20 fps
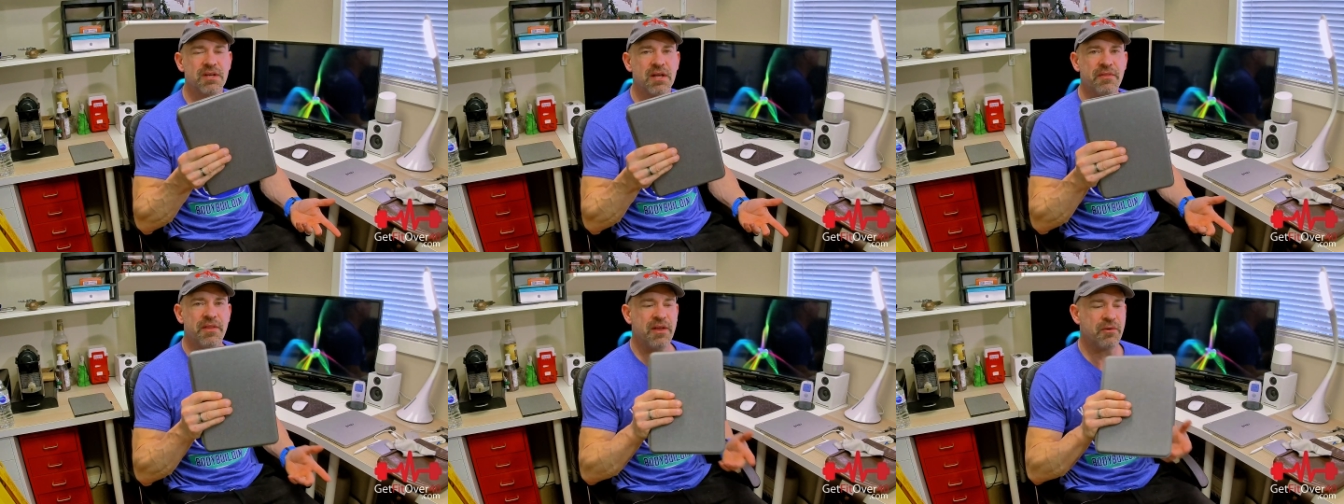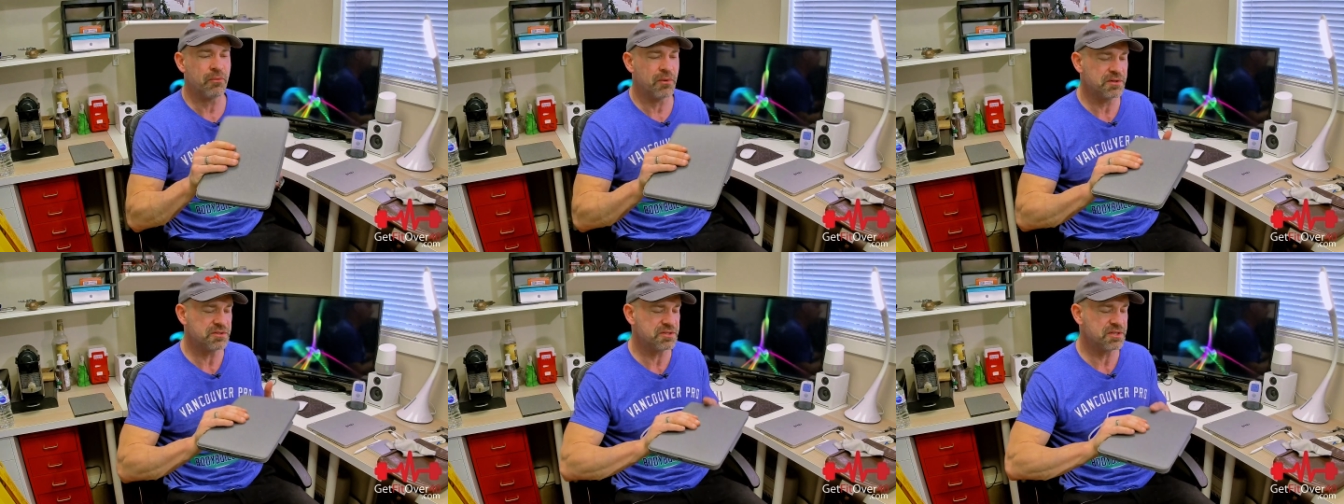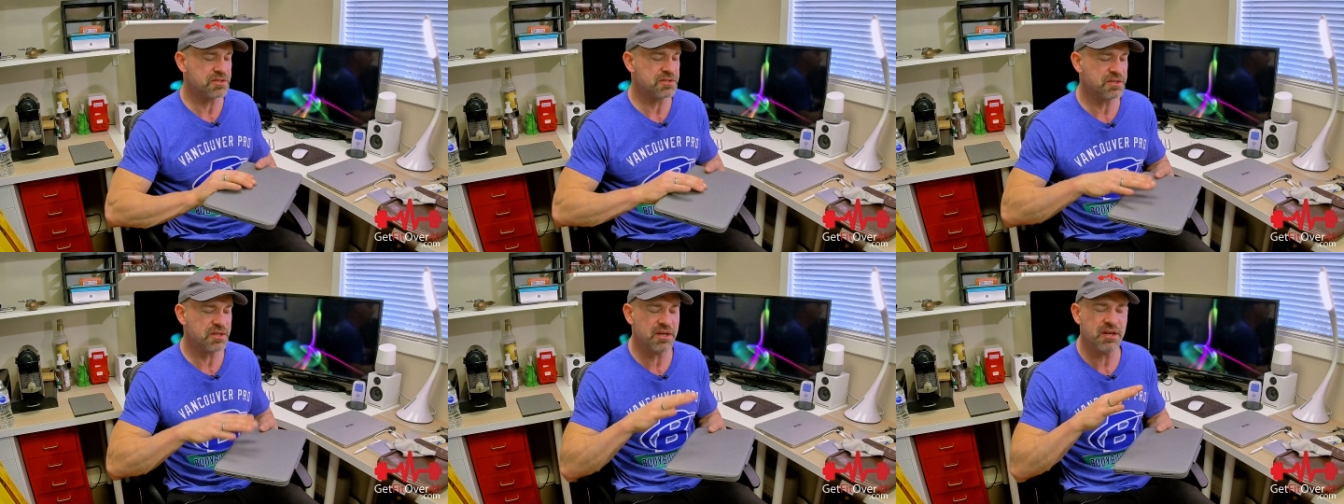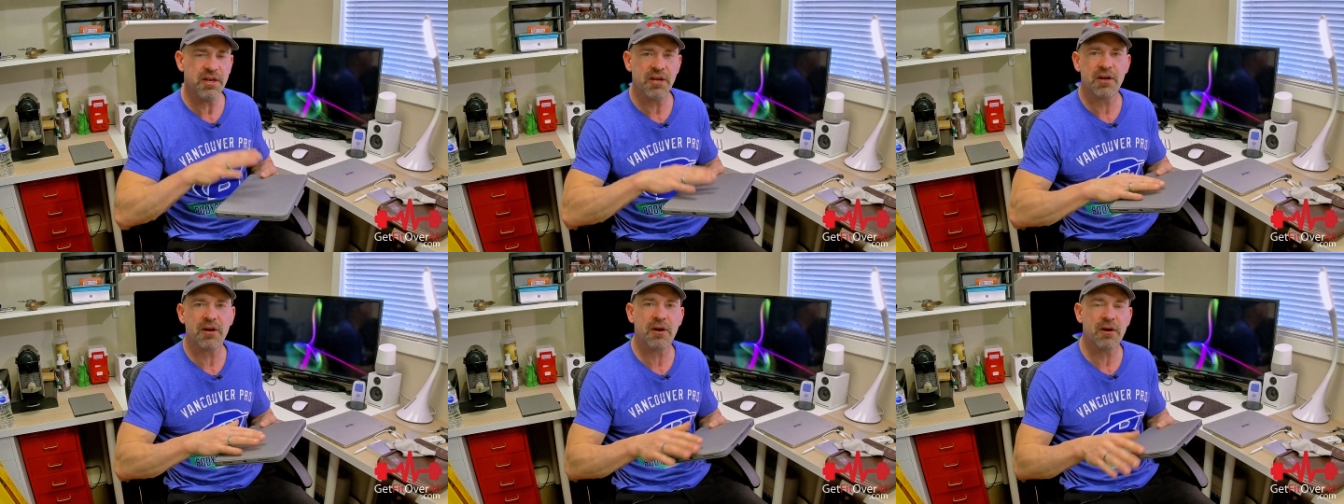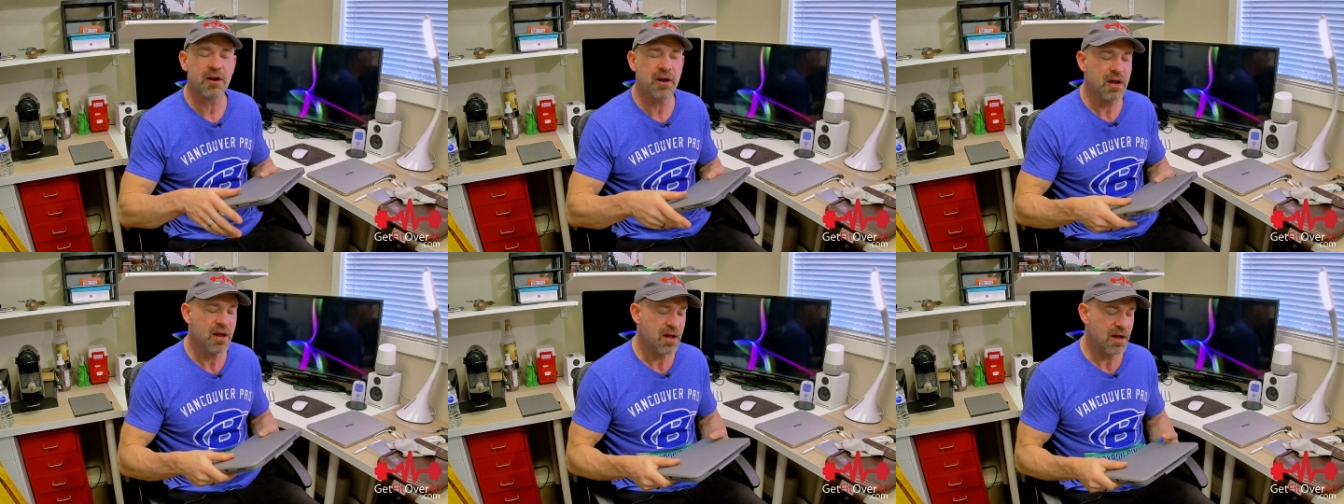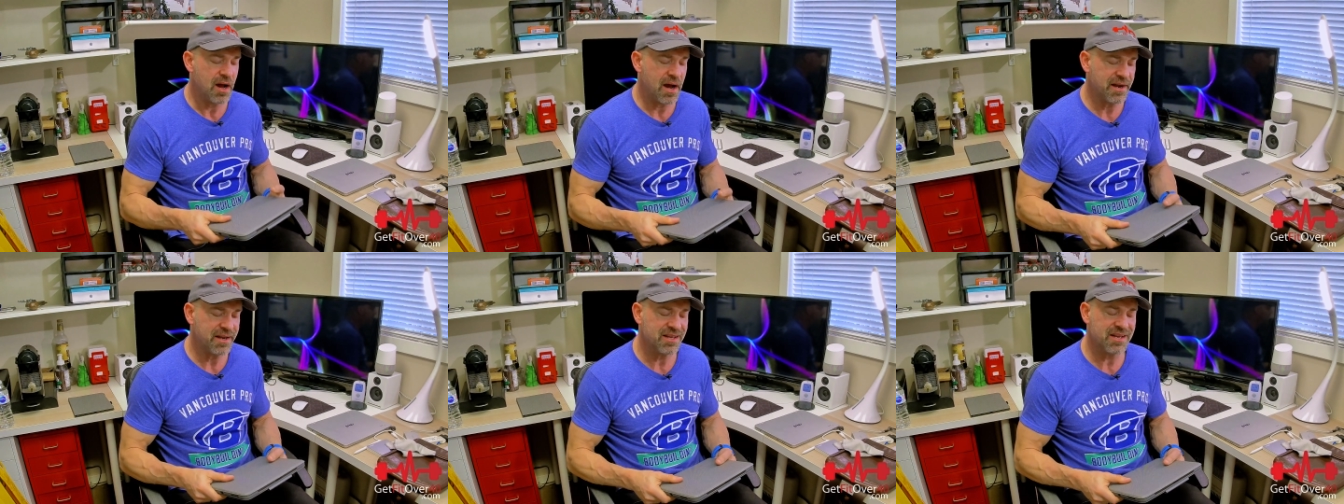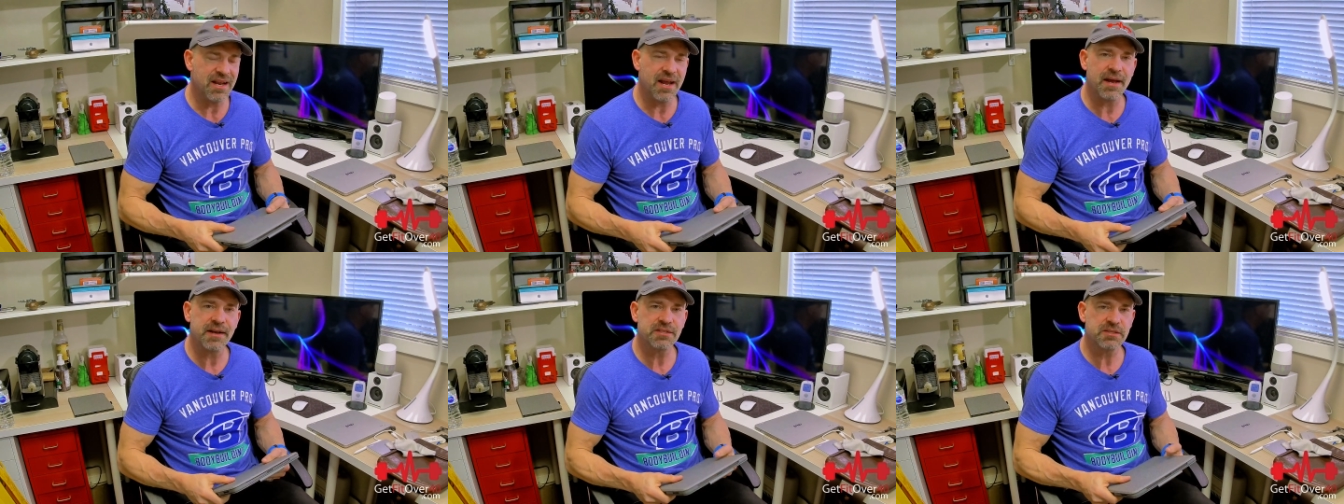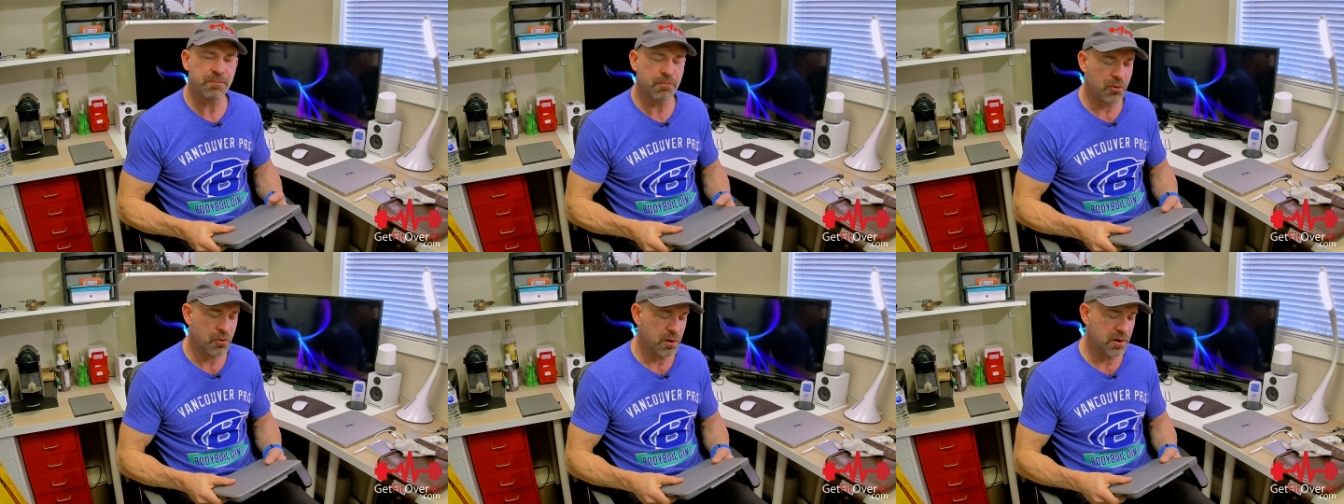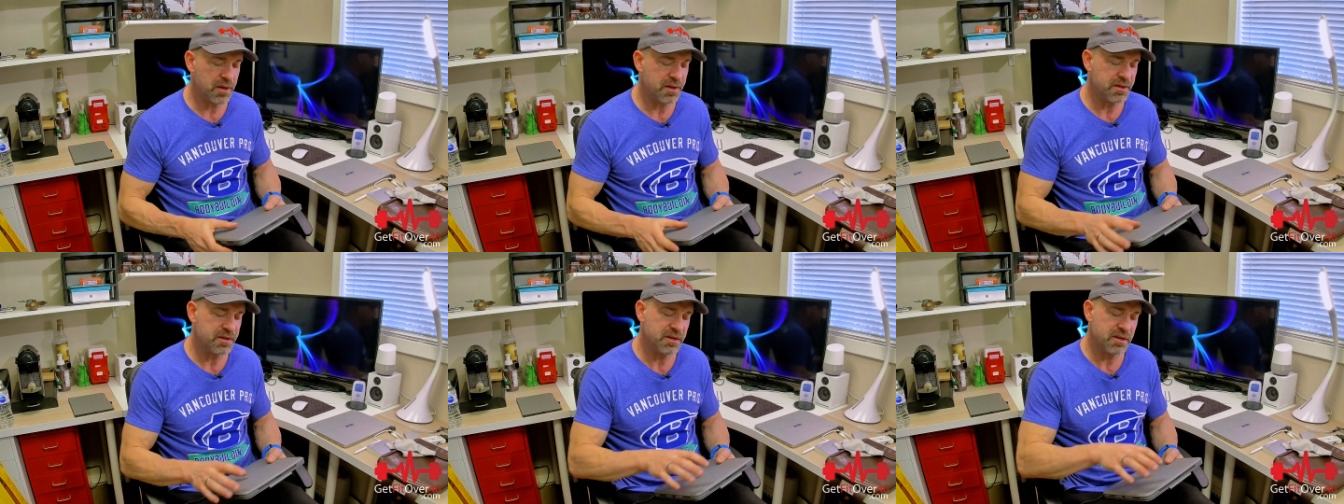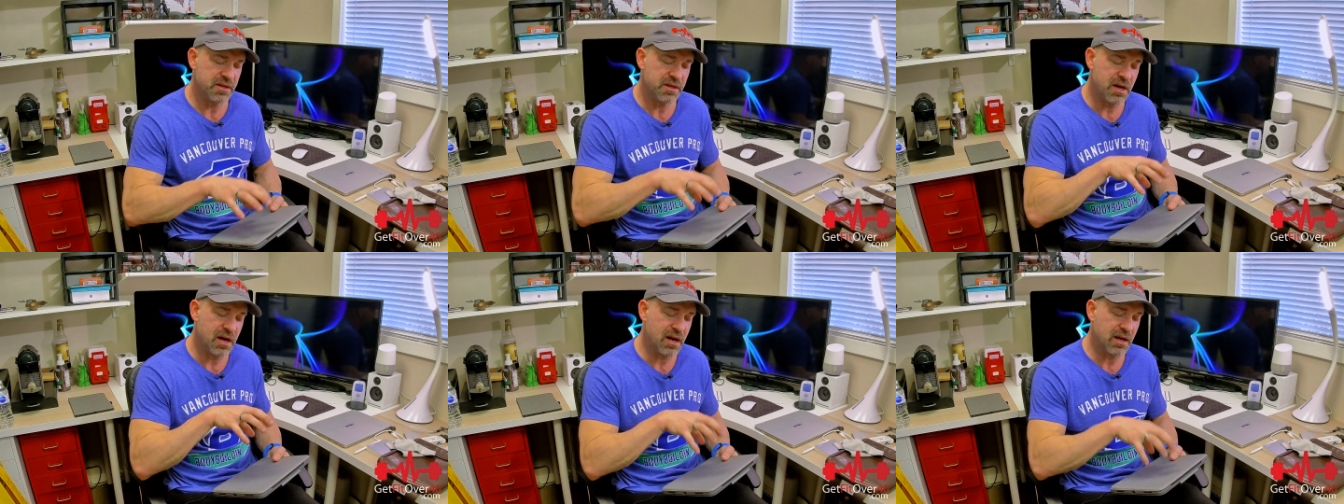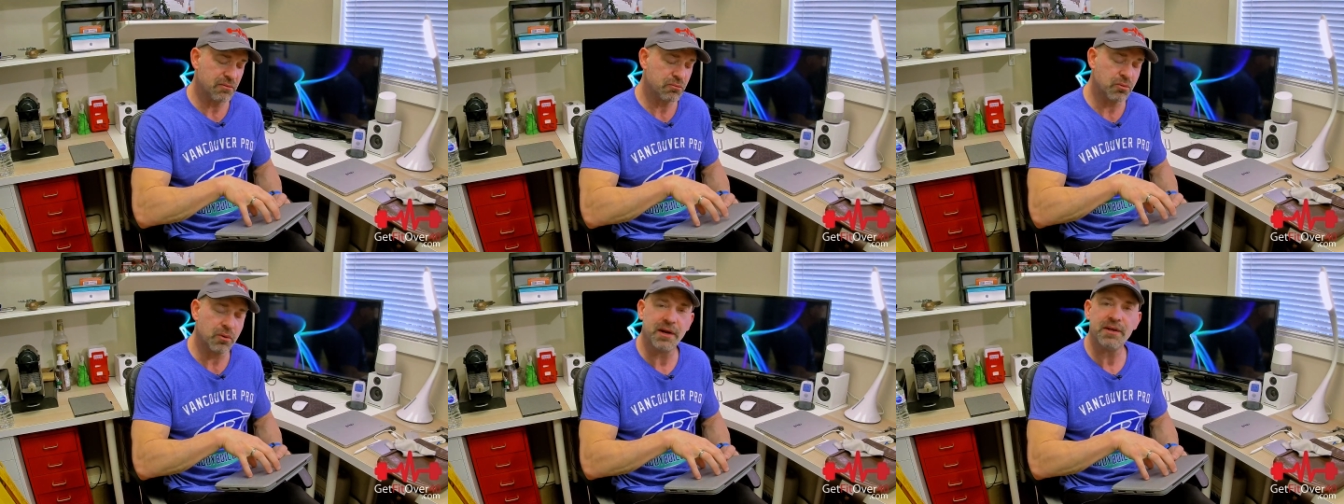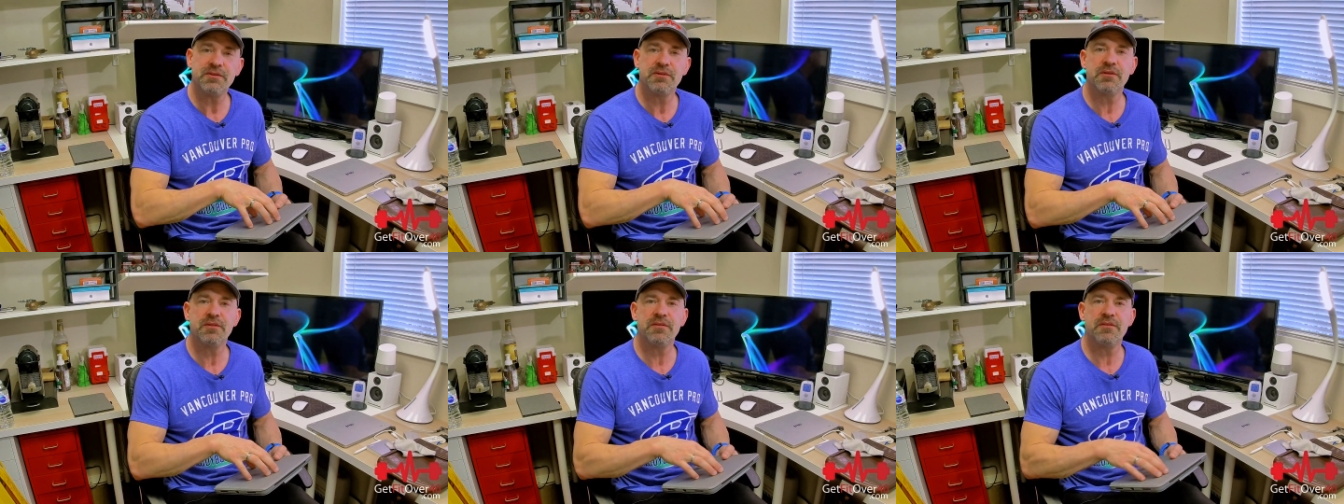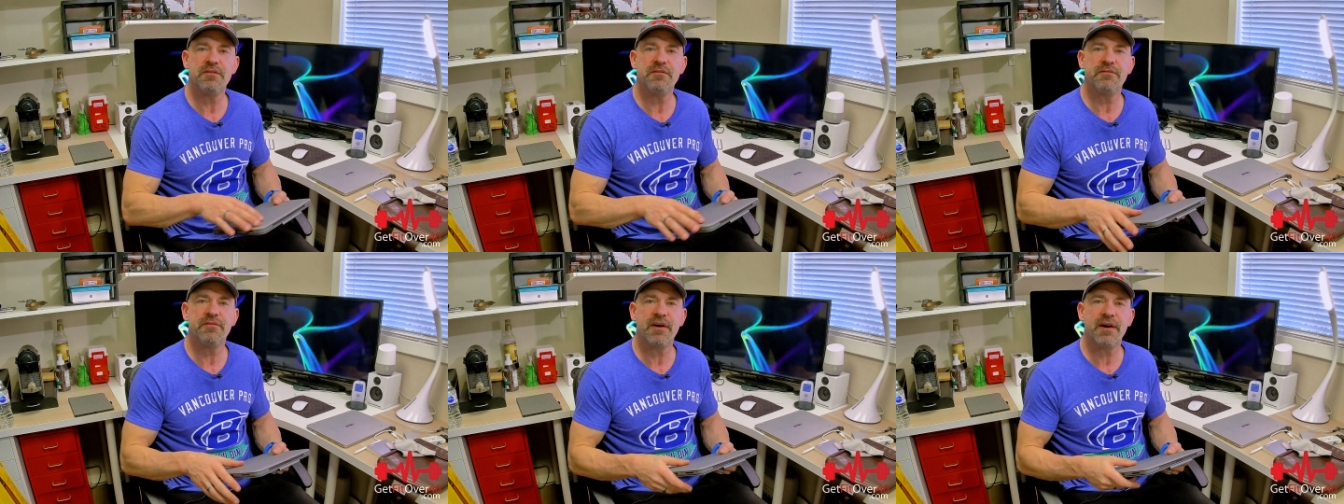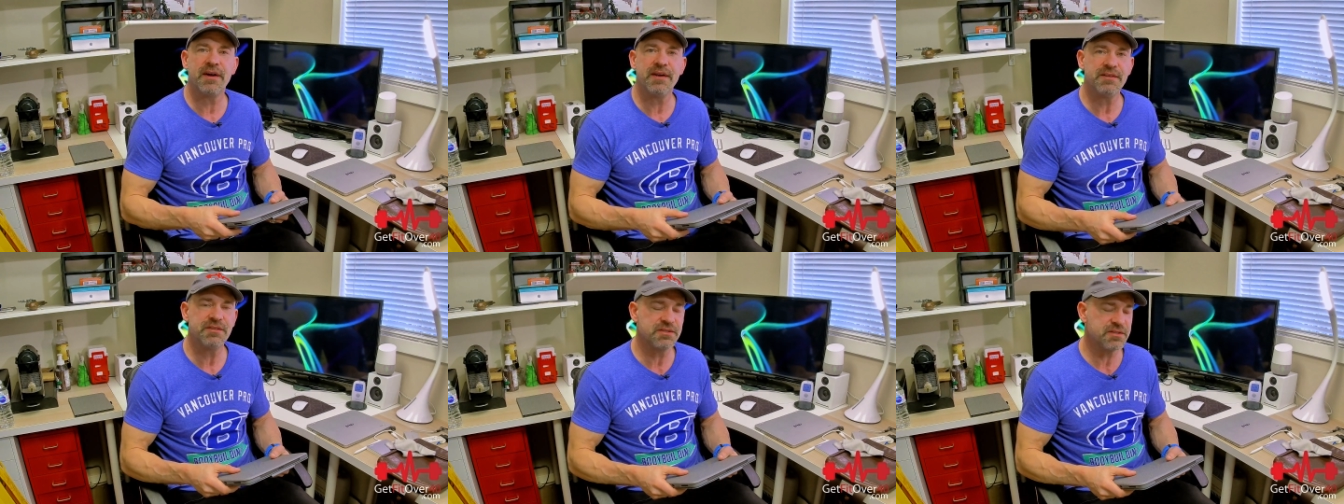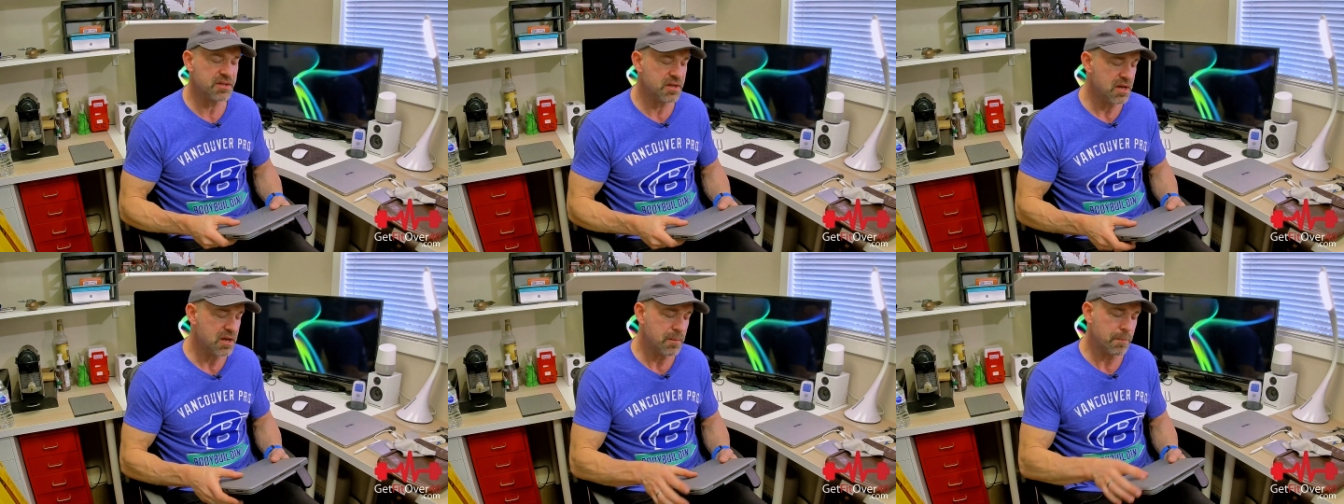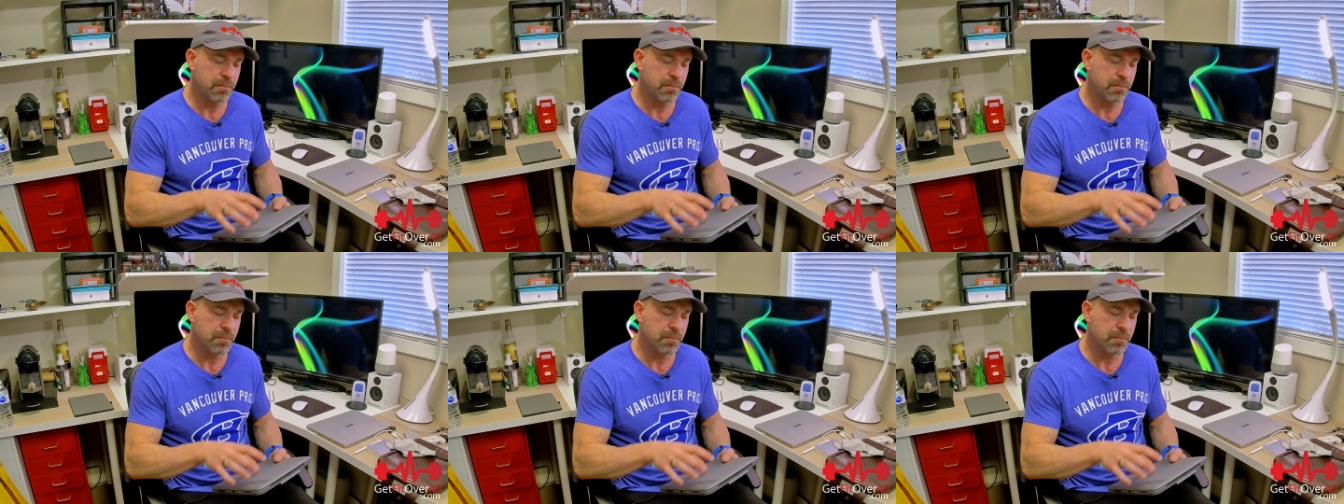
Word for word: And then once it's in here, I can export it uh, right to the device,